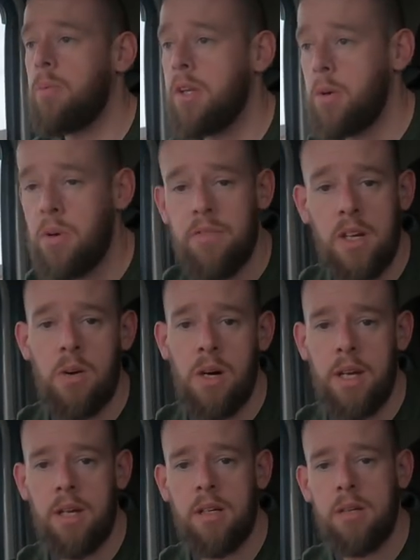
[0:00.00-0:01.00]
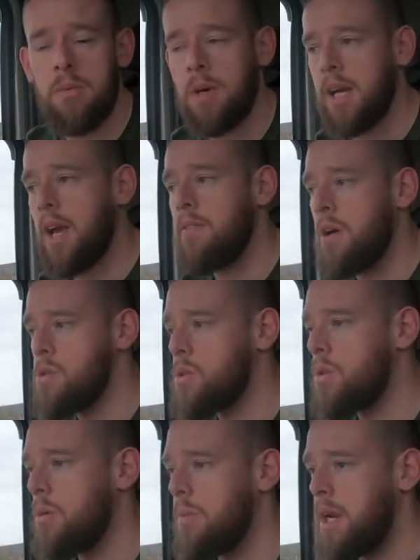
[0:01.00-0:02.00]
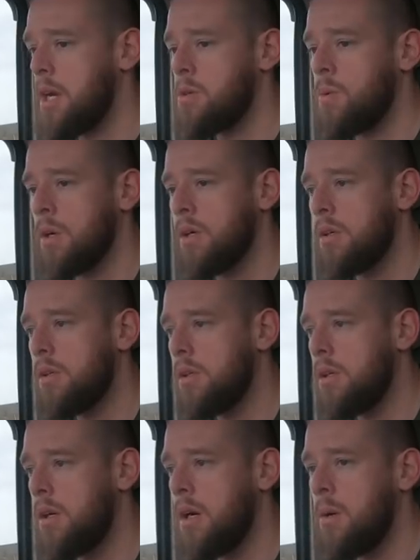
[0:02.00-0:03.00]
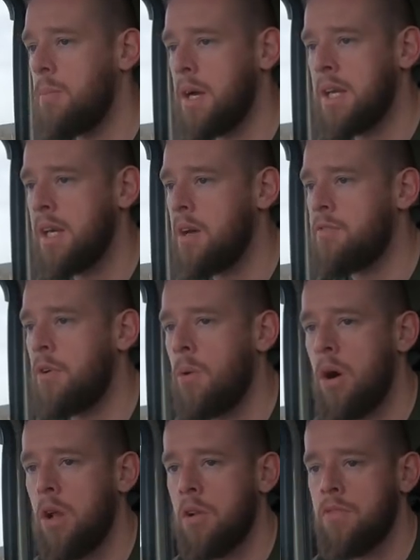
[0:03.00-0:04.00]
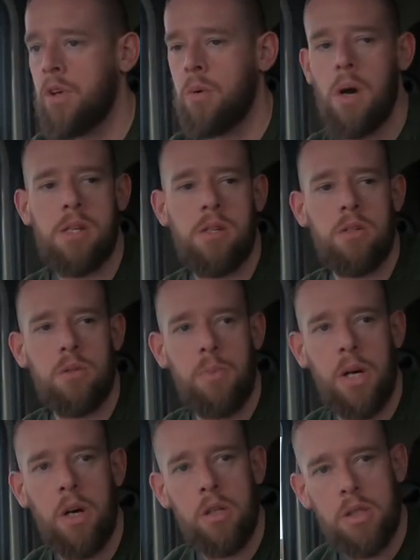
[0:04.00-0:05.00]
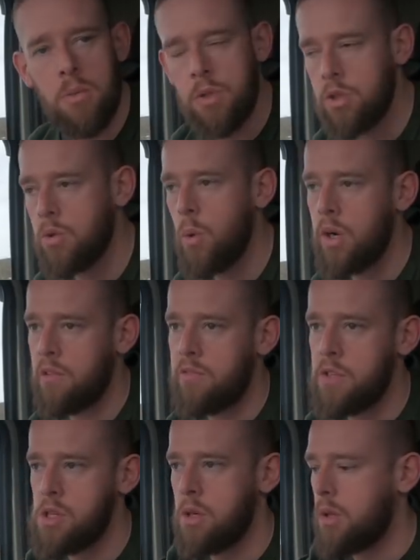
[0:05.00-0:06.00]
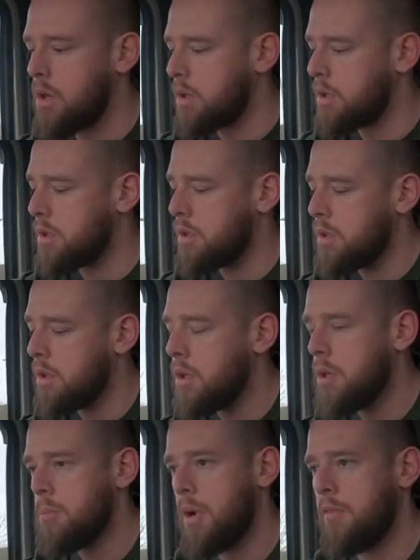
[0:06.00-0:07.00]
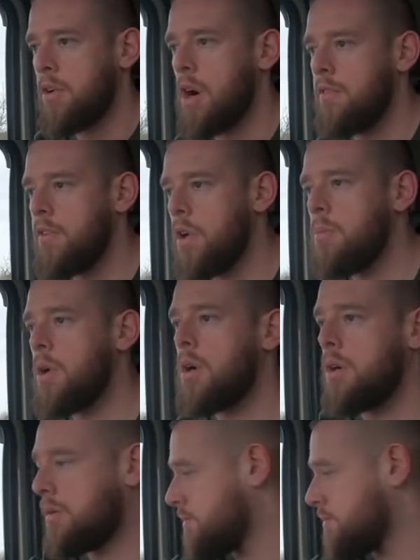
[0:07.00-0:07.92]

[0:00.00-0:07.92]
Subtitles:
do a video on it when I get round to doing my next one. I didn't get through all of the questions because it was just going on for too long. But I've got a few more